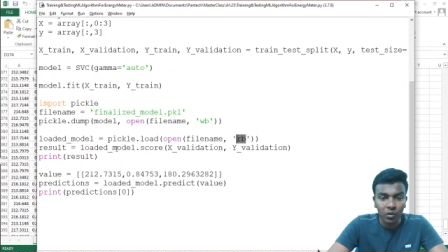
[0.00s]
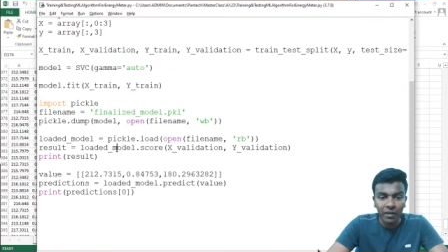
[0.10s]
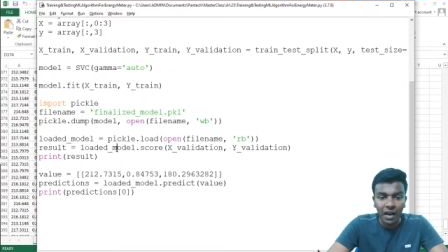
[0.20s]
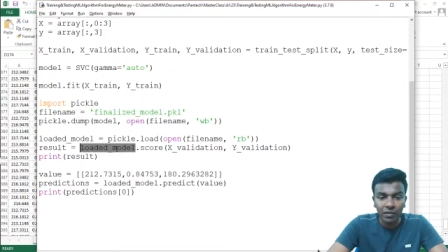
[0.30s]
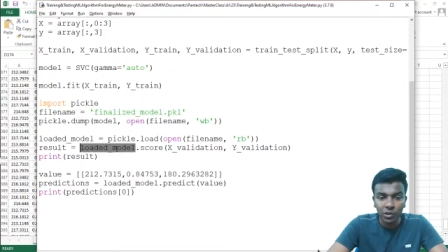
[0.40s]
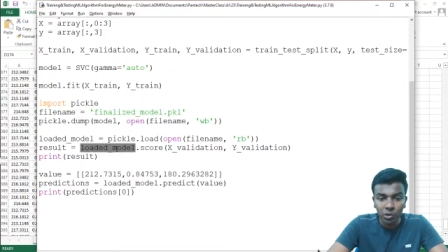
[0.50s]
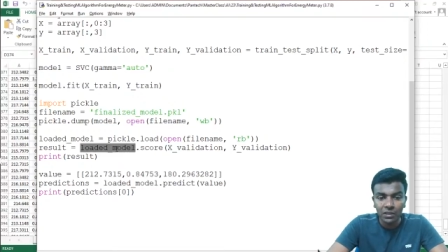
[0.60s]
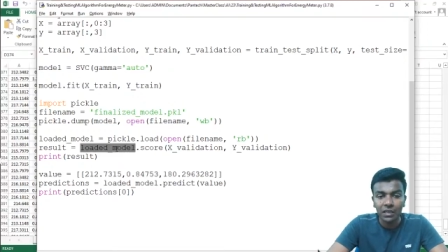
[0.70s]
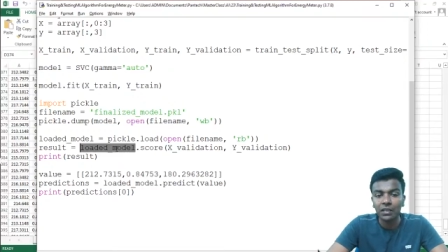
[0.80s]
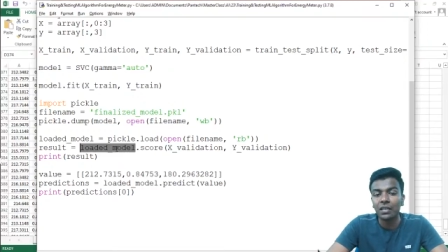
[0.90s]
we are
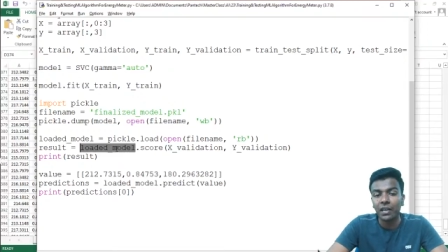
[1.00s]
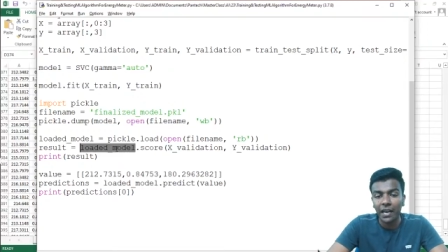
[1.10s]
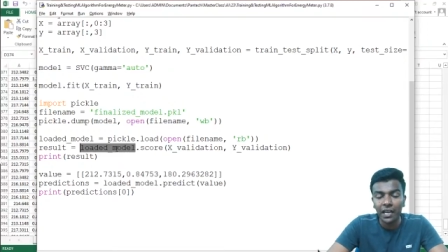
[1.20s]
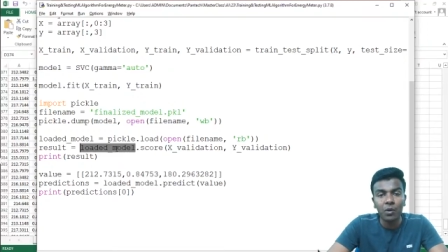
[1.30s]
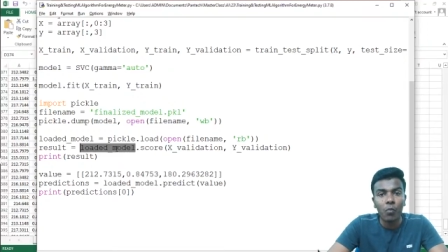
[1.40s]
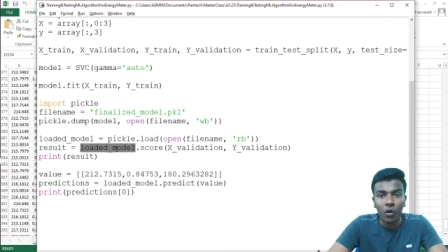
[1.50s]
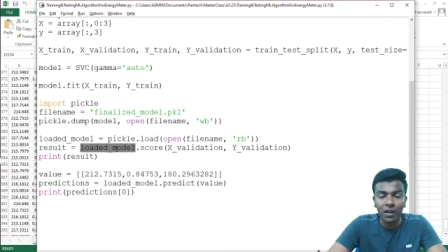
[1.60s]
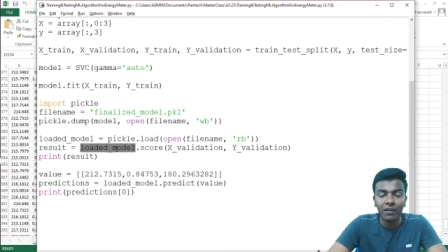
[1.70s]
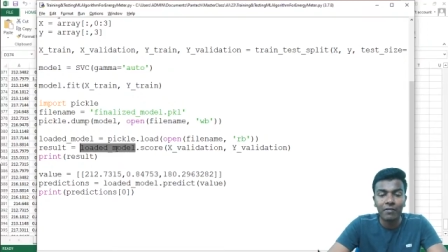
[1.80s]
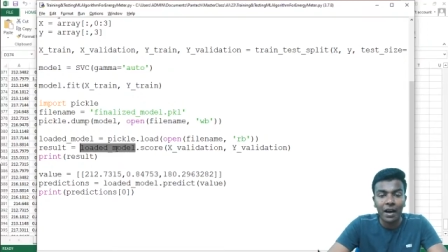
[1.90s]
using the trained
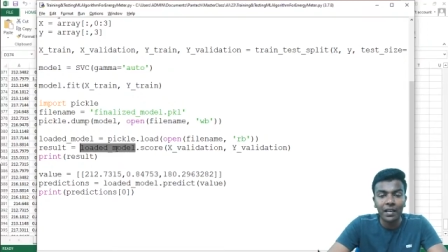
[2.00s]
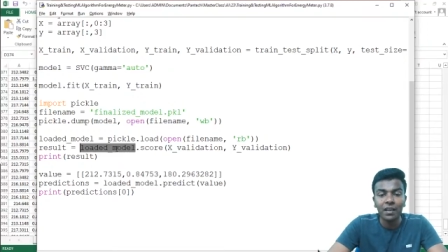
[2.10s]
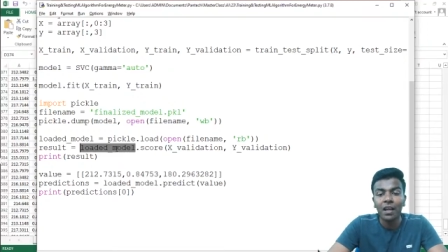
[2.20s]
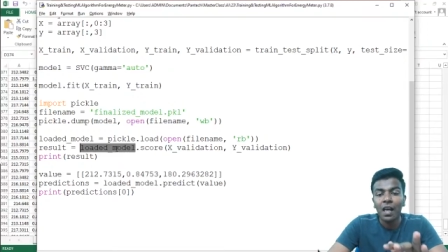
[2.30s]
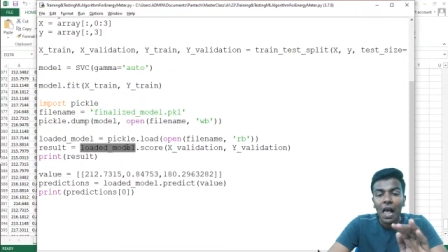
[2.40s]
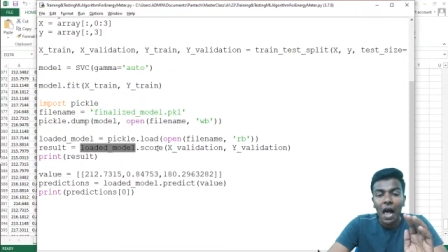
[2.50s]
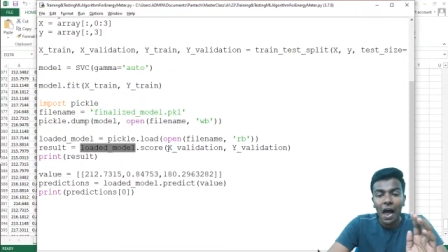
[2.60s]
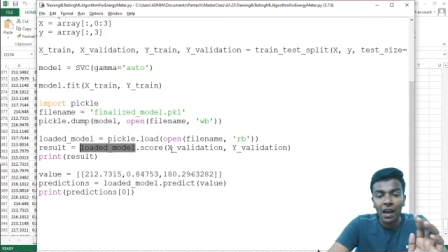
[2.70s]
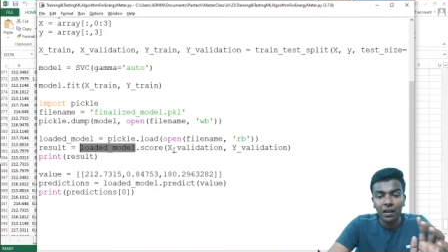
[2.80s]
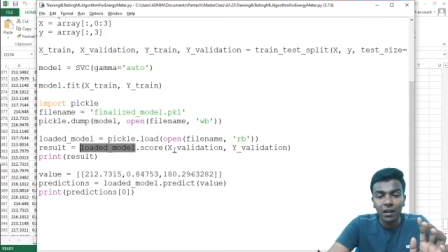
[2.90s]
model file,
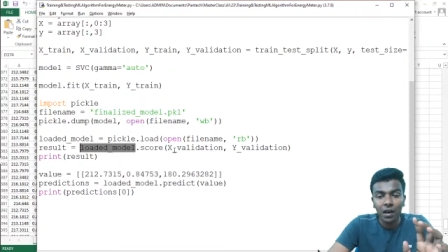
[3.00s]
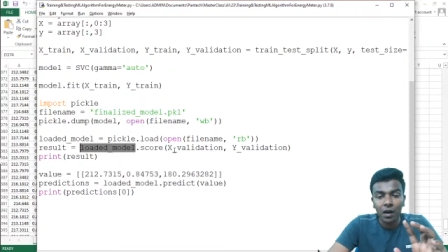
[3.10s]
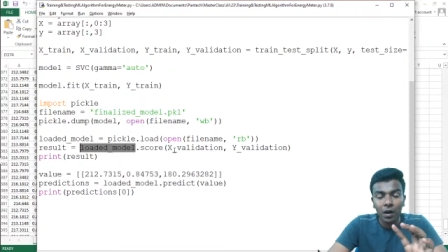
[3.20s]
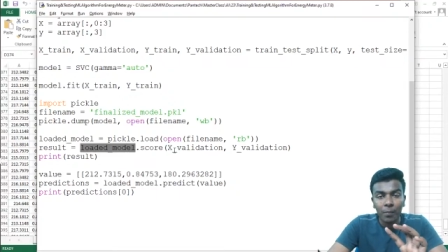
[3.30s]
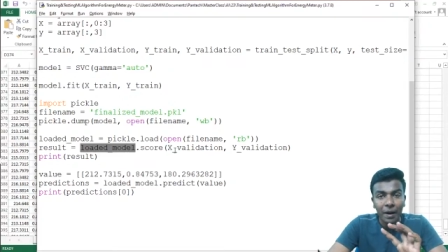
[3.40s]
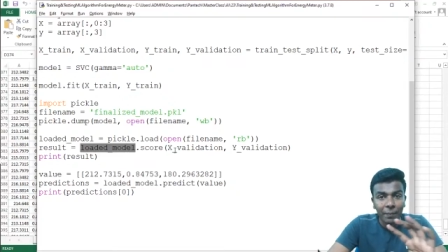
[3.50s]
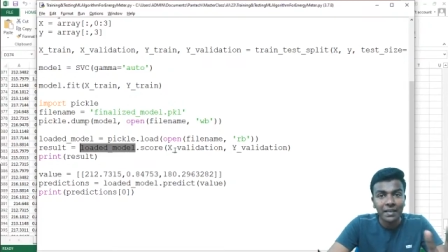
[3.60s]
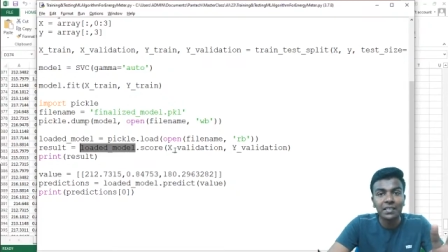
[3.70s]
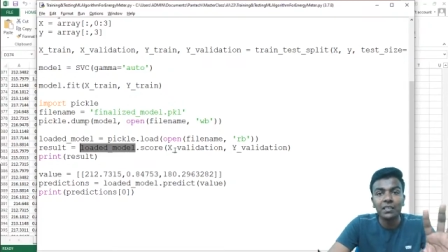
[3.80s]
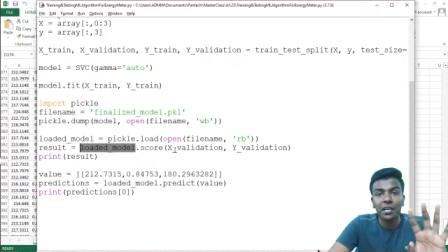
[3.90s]
and by
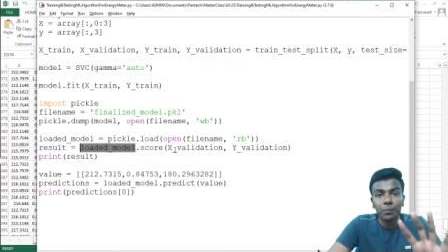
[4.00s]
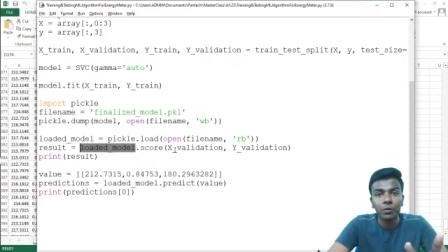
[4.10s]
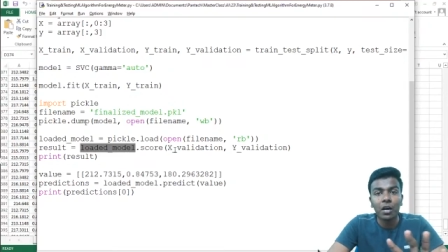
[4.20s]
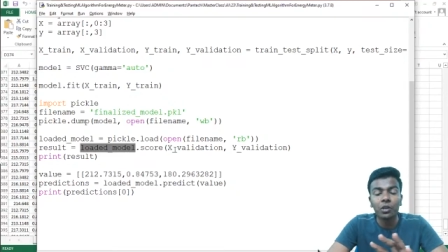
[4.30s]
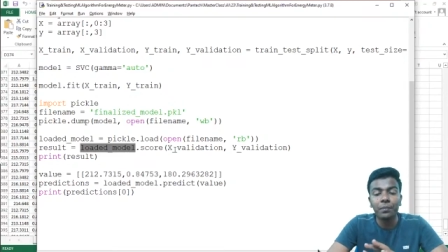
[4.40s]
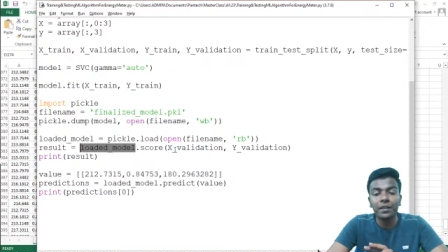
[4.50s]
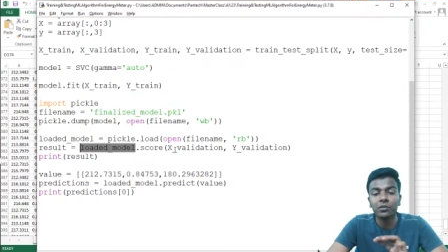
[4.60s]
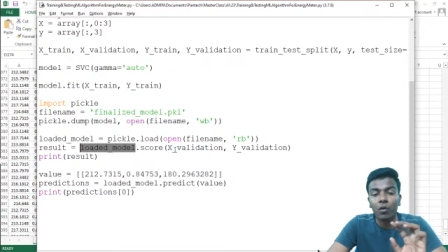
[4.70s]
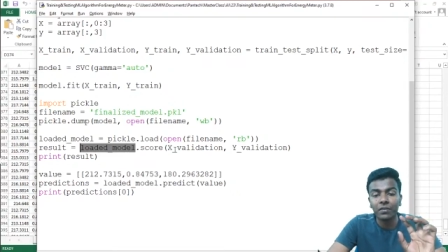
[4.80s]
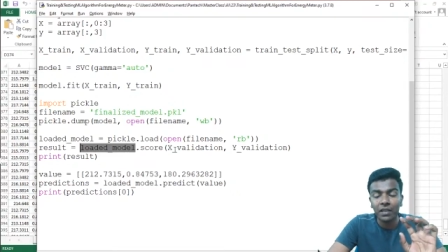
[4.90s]
passing the input arguments
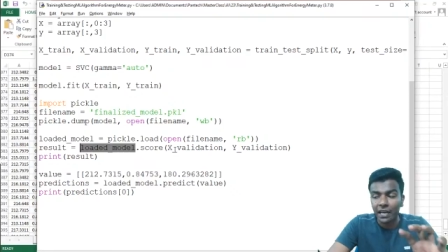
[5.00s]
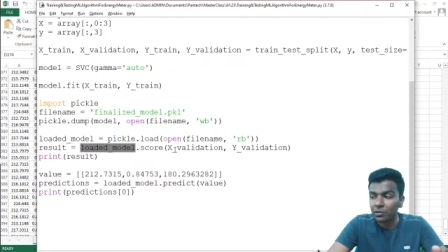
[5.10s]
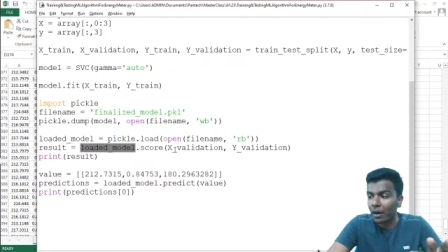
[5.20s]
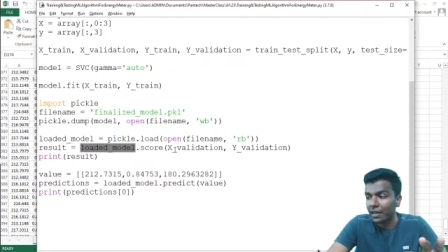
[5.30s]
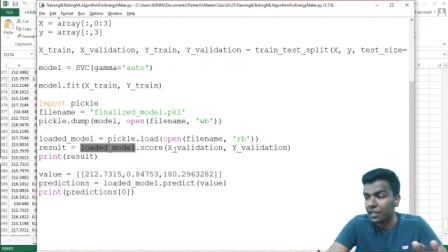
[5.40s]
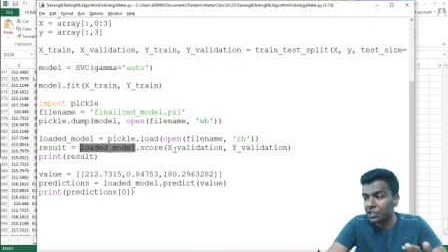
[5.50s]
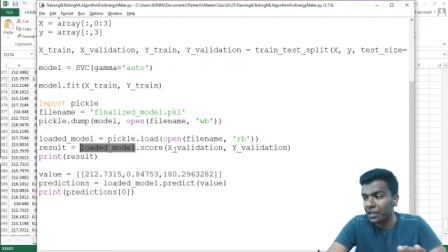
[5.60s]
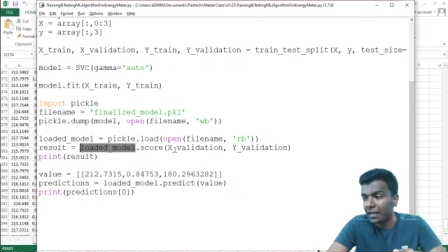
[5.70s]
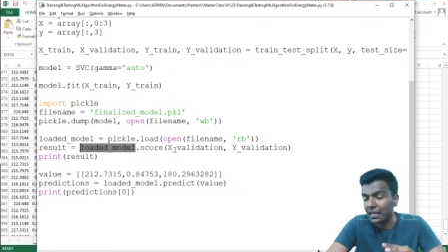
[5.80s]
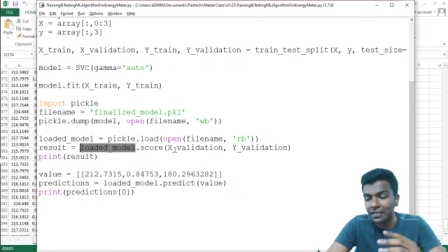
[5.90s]
of the x validation
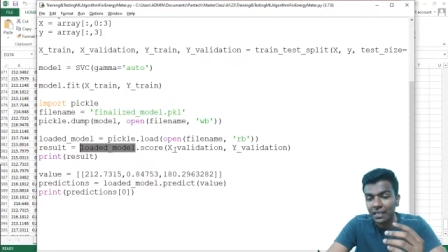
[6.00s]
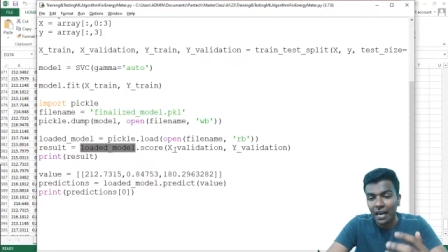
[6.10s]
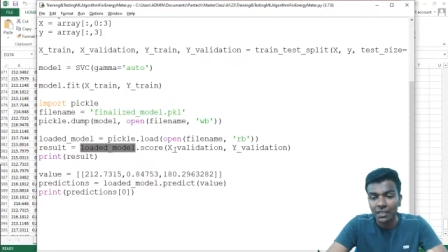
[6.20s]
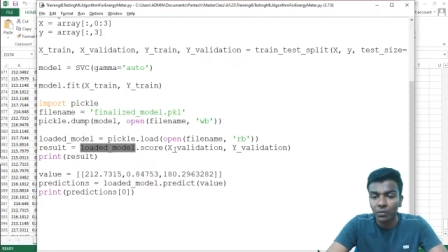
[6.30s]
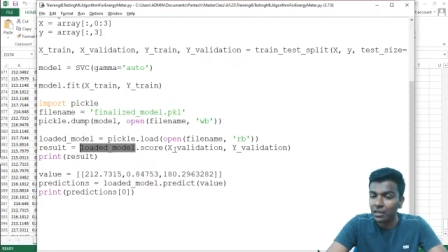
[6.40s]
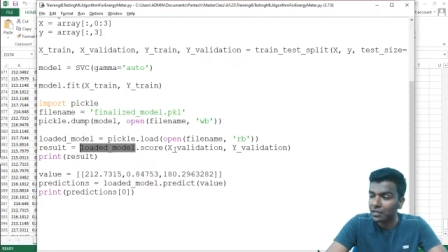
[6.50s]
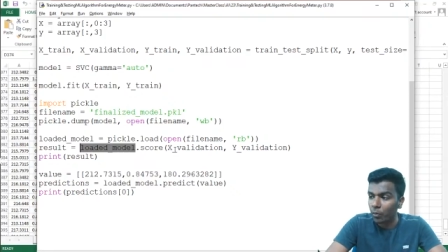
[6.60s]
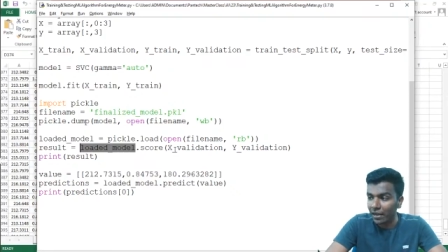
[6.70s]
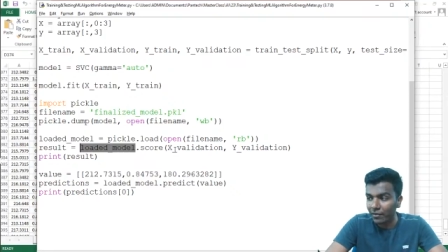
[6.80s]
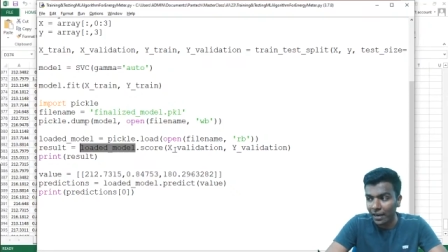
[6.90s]
data set as well as the
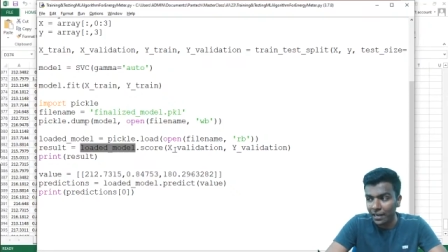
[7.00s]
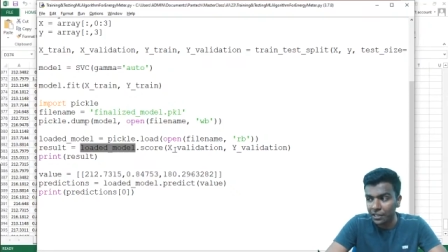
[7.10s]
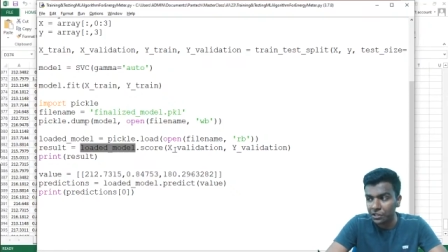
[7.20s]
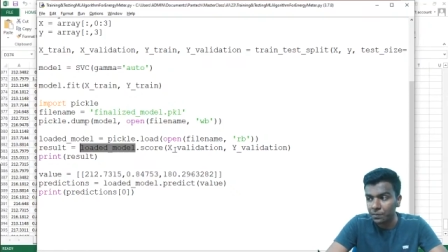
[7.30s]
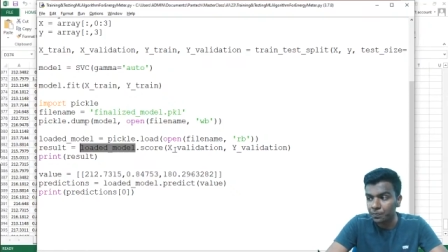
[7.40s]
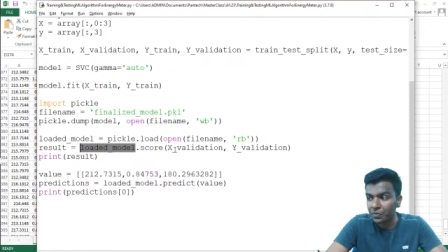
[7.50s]
y validation.